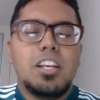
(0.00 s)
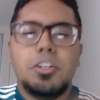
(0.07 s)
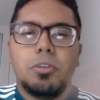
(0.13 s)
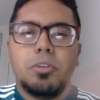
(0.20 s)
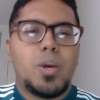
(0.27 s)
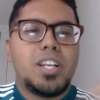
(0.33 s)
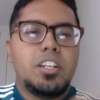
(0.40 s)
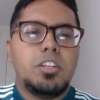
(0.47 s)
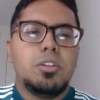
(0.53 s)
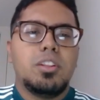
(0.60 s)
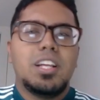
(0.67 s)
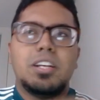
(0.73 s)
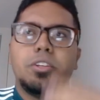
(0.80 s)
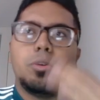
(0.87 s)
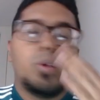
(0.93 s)
You
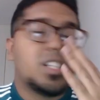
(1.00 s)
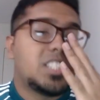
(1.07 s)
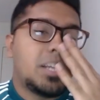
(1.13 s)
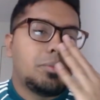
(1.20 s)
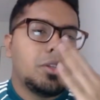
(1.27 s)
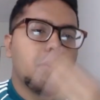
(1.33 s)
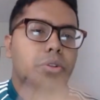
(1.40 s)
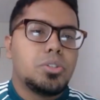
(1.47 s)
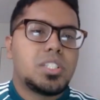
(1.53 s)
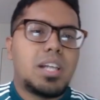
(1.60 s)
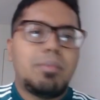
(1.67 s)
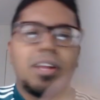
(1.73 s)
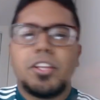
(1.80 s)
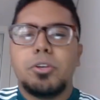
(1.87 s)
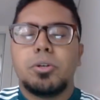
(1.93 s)
win some, you lose
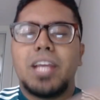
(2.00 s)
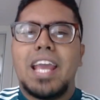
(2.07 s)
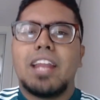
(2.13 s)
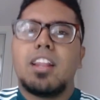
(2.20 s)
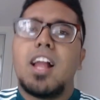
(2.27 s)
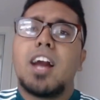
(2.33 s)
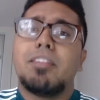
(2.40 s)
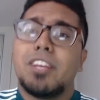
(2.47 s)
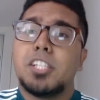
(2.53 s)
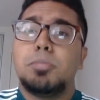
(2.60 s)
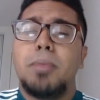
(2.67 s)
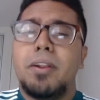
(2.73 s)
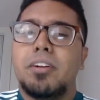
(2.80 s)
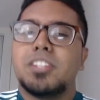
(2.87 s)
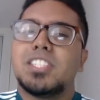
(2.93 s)
some, and you gain a lot of
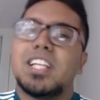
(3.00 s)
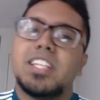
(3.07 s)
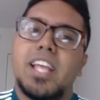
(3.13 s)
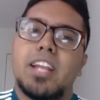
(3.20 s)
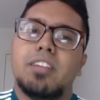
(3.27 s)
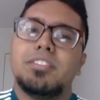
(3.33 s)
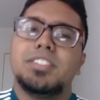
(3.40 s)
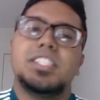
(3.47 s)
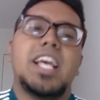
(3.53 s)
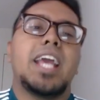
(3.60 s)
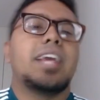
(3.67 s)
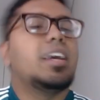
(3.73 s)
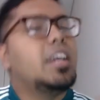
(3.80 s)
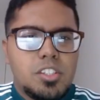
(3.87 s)
experience at the end of the day.